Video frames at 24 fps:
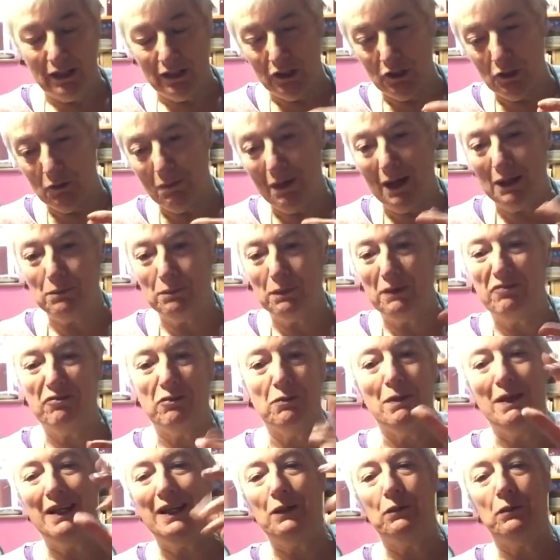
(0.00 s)
You might be
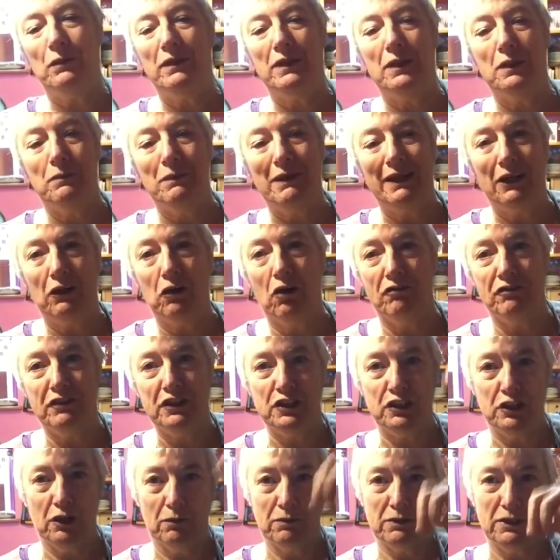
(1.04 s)
familiar with them in coffee
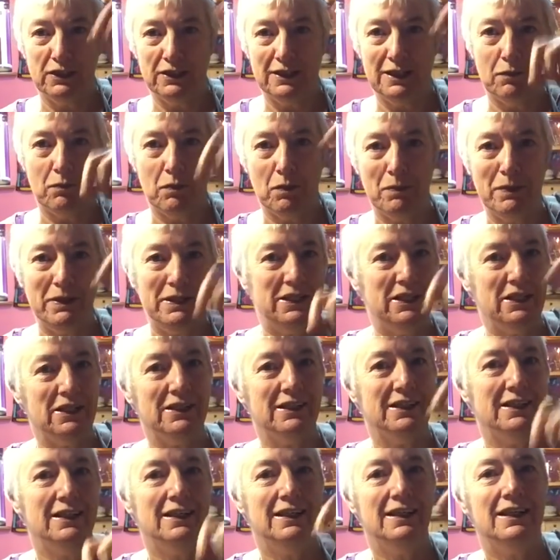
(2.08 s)
shops. You dip them in your
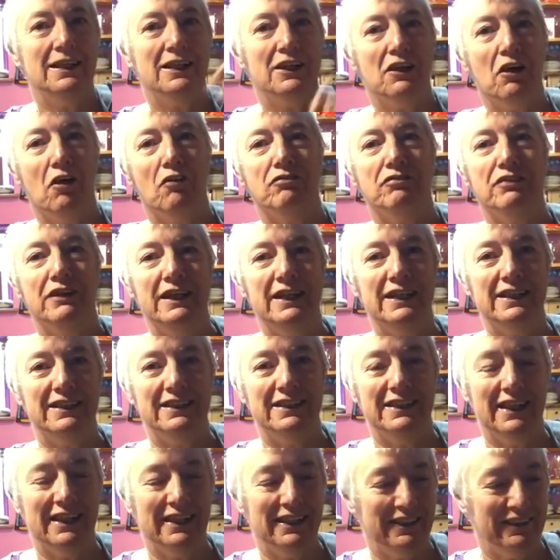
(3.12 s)
coffee
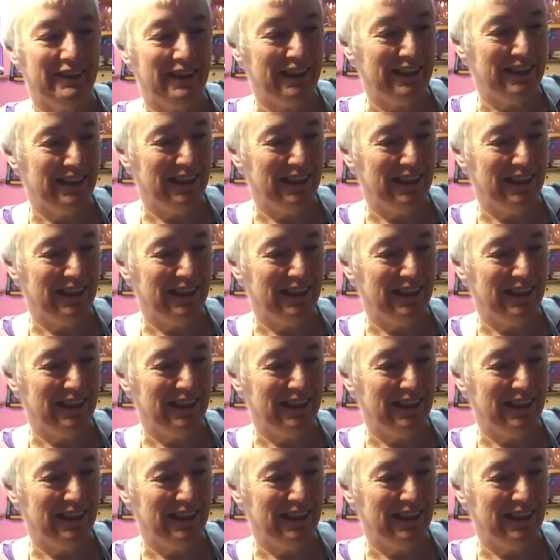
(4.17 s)
and uh, they're